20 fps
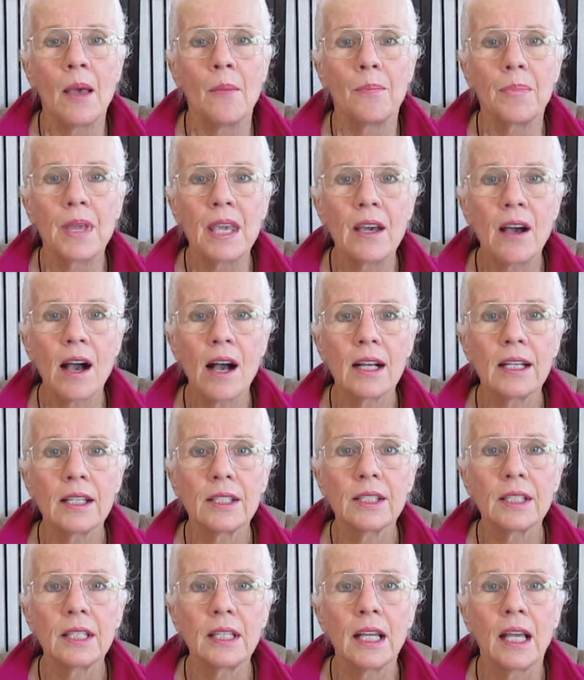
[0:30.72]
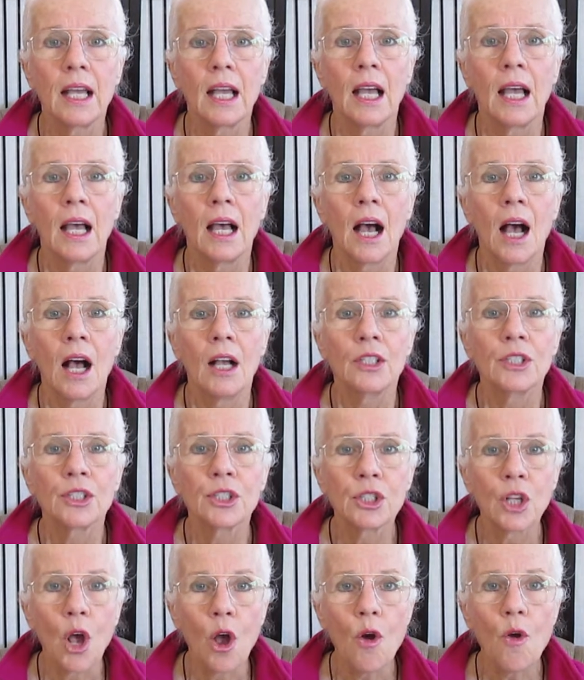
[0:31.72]
Because
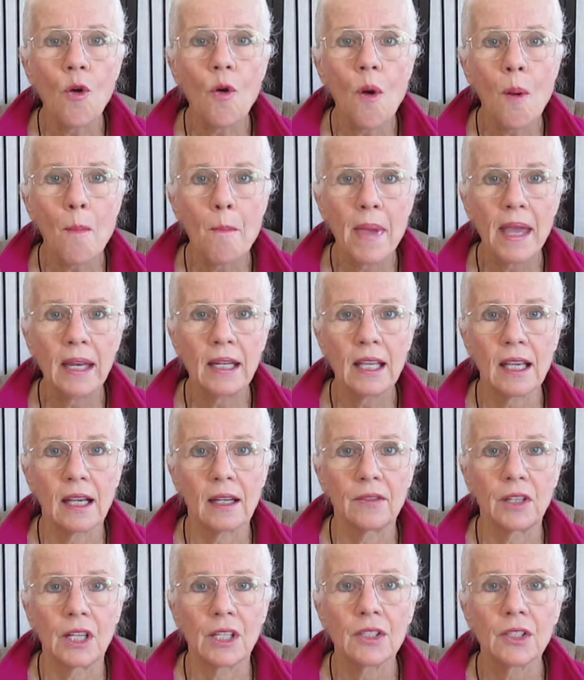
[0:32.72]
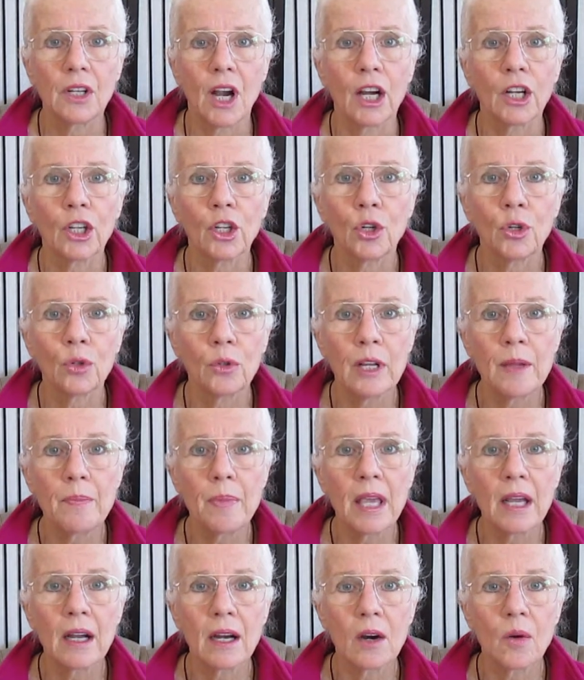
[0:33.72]
so many of us are
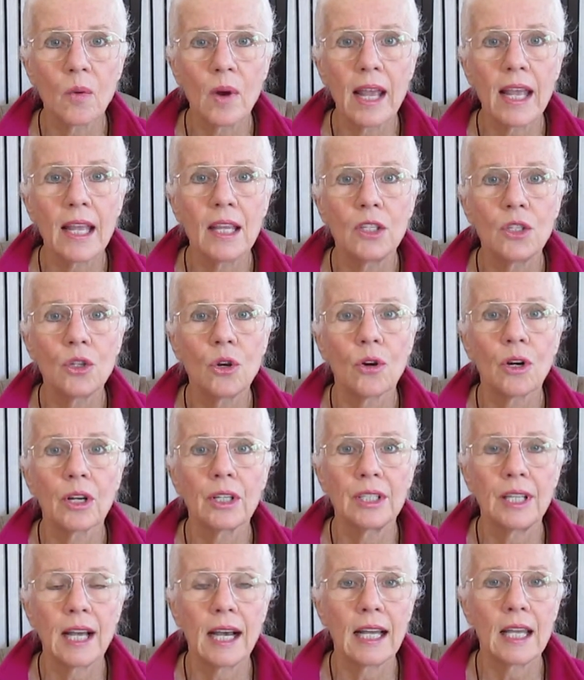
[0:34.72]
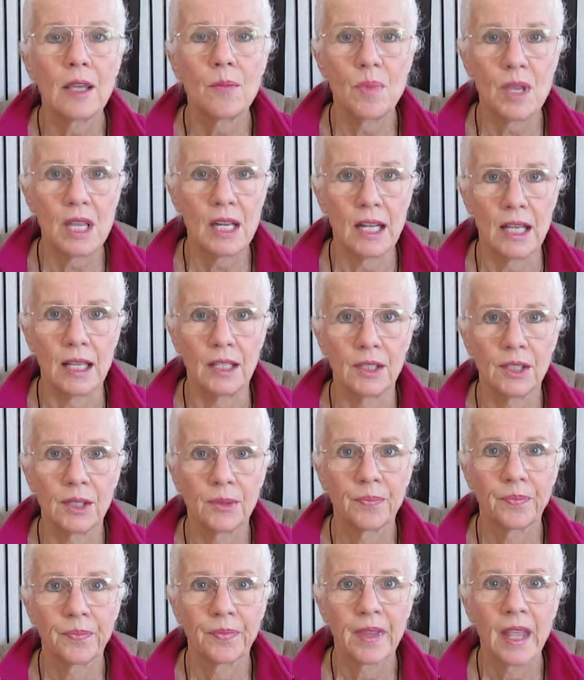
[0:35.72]
creeping our way toward diabetes.
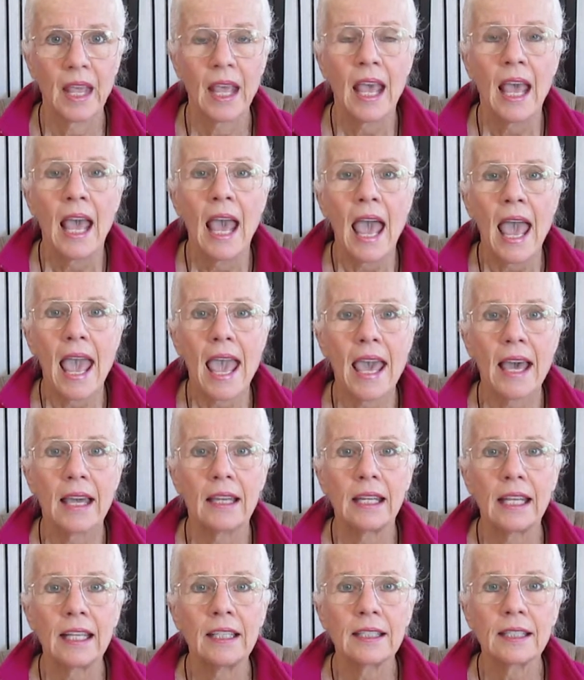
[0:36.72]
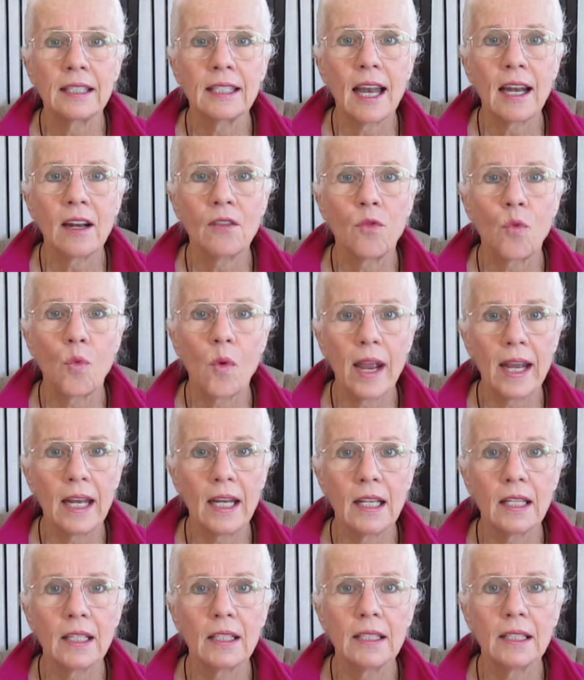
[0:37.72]
And instead of
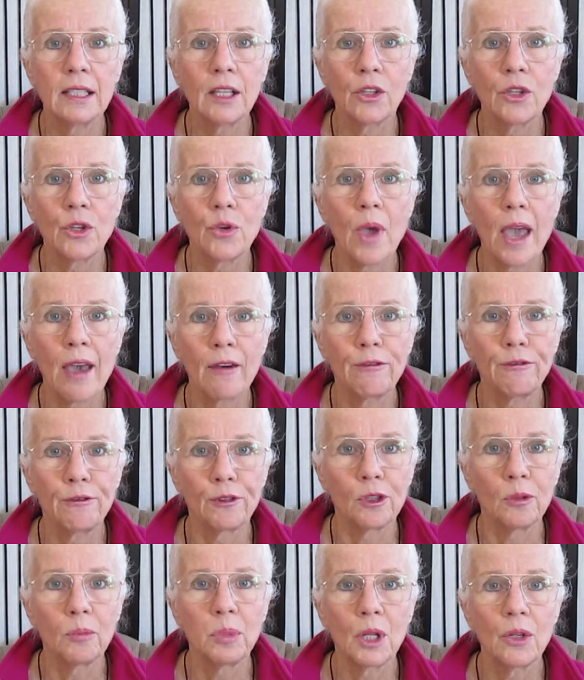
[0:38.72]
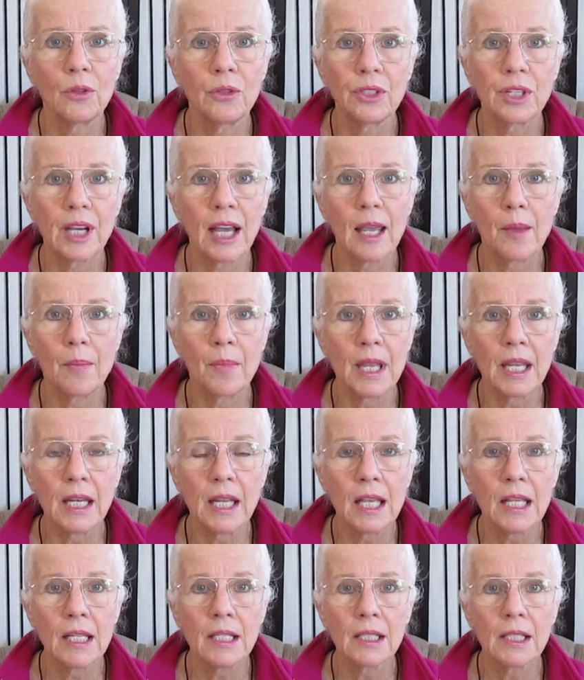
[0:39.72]
waiting until you have full-blown
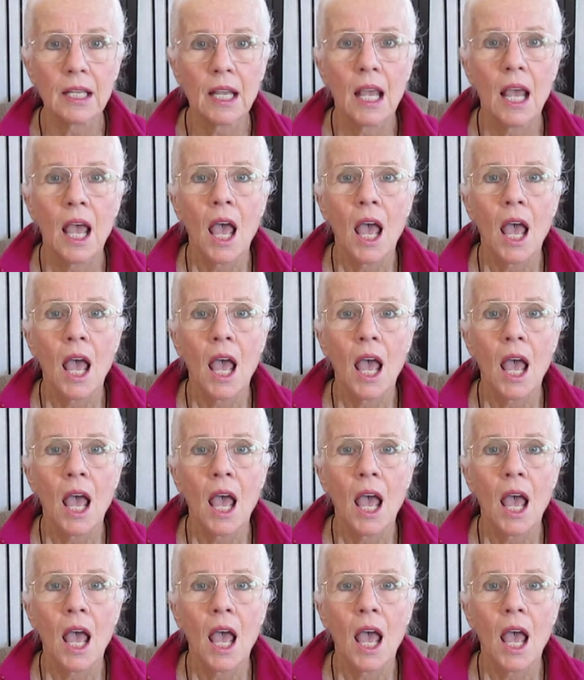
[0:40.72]
diabetes,